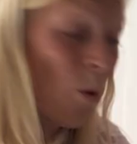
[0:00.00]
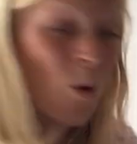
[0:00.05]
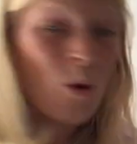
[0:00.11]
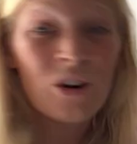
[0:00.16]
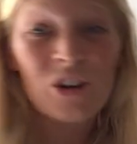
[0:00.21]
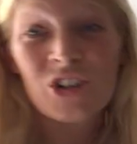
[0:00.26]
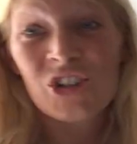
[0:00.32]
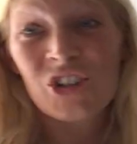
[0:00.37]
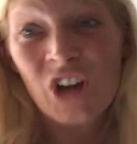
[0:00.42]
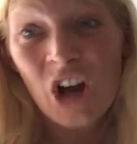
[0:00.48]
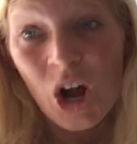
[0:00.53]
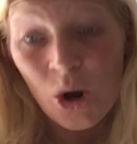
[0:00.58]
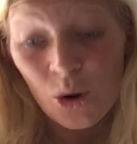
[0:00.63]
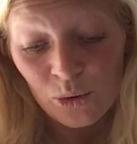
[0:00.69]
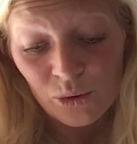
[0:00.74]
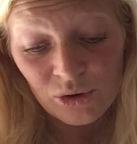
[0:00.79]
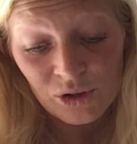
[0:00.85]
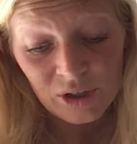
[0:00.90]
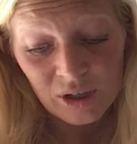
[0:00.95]
or
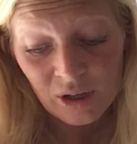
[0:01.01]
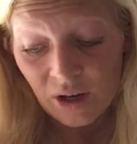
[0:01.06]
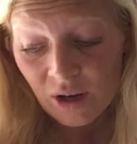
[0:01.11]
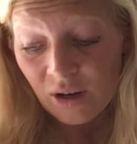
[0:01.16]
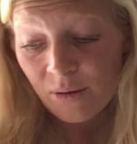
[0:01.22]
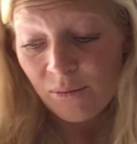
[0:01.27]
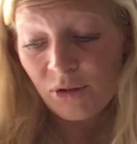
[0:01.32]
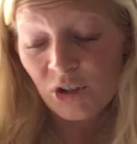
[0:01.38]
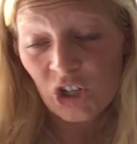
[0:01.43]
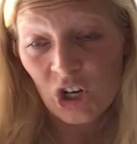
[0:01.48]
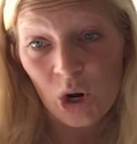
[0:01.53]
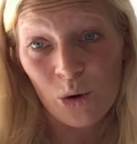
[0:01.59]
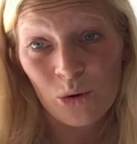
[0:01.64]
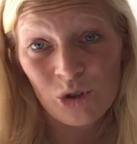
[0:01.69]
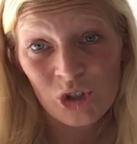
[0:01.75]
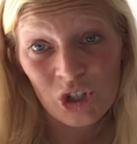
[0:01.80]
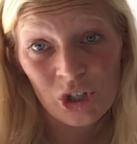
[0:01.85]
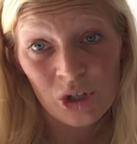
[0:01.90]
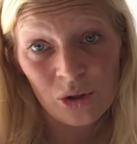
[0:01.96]
don't show
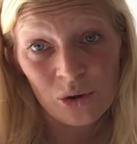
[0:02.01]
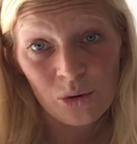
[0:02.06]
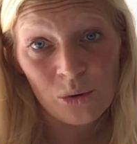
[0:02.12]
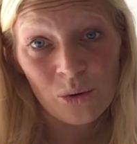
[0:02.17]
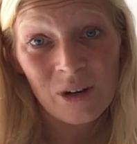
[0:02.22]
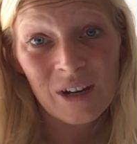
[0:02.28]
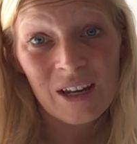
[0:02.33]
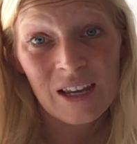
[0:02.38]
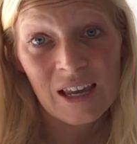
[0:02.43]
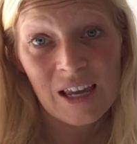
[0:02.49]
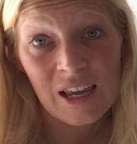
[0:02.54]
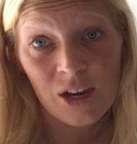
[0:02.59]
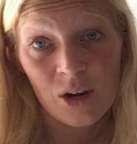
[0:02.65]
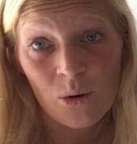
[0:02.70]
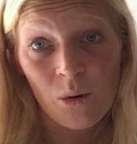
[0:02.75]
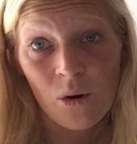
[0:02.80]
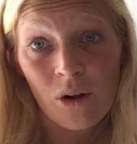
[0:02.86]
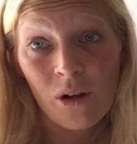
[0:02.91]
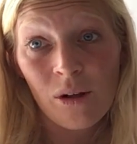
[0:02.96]
two
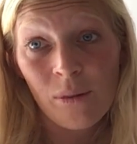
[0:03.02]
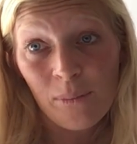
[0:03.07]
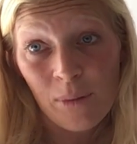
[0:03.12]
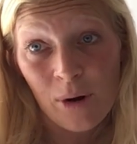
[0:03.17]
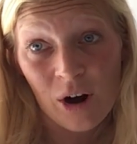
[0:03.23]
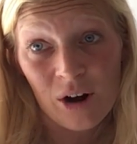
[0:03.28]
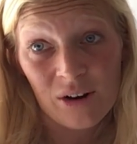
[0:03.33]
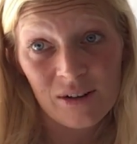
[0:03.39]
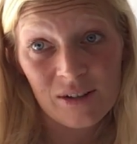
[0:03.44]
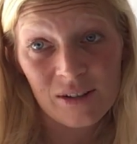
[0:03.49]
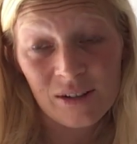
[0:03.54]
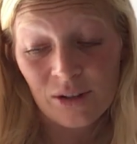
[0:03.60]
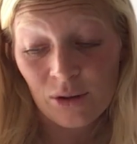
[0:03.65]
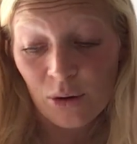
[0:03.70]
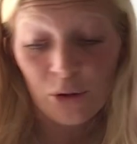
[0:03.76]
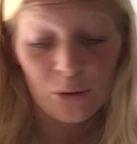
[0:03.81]
equal parts or